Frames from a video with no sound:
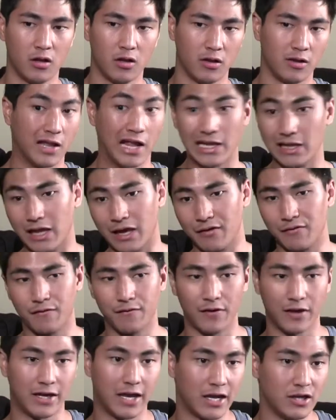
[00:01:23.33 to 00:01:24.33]
nightlife
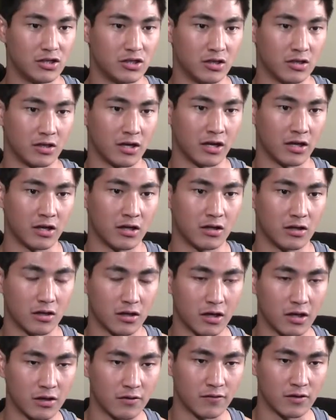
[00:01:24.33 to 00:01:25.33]
vacation kind
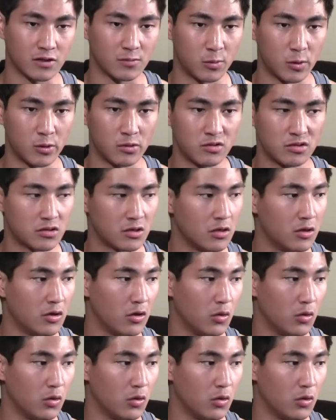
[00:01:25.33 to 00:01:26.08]
of experience,